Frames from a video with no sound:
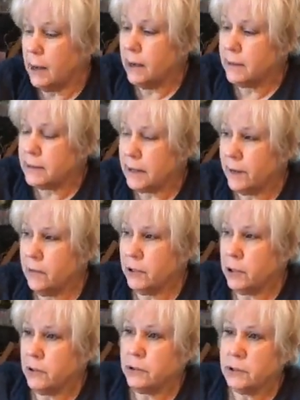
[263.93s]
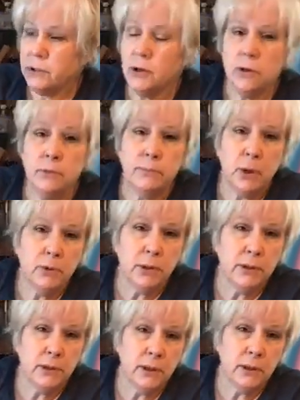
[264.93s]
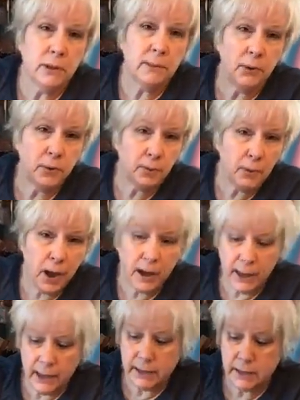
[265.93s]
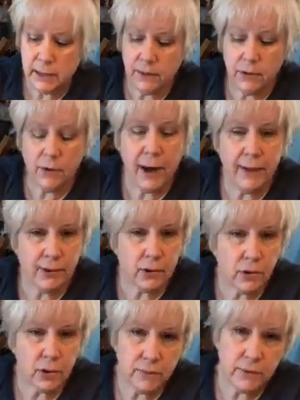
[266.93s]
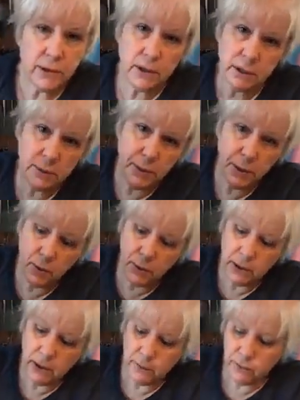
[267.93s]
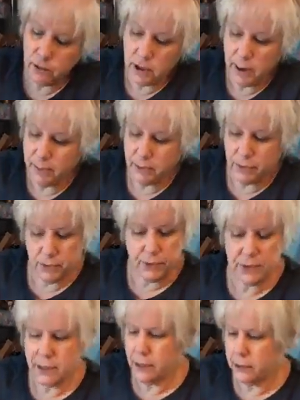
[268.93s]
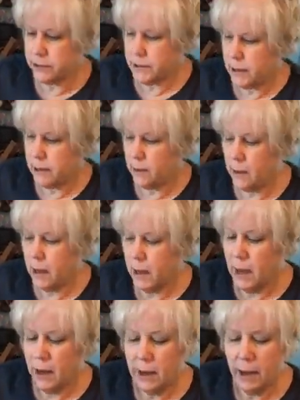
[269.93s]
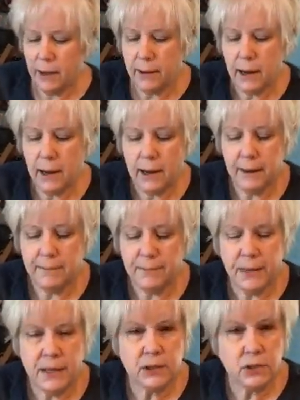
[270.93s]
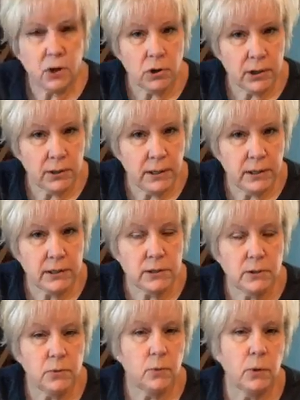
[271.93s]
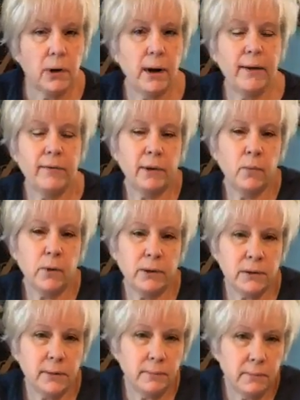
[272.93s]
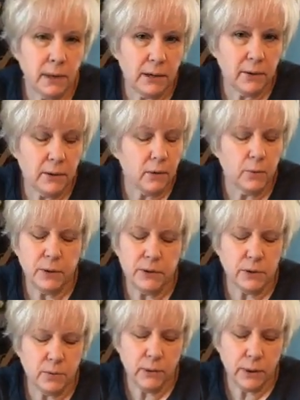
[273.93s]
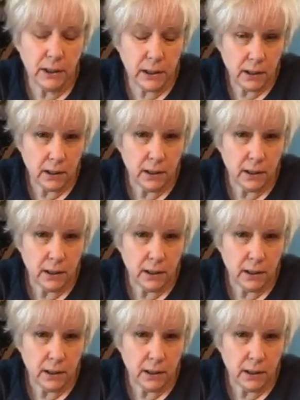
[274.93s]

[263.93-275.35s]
Several years ago, Moda did the Moda Blockheads, and if you haven't heard of it, it's been going on for 3 years now. They started this where every once a month or once a week,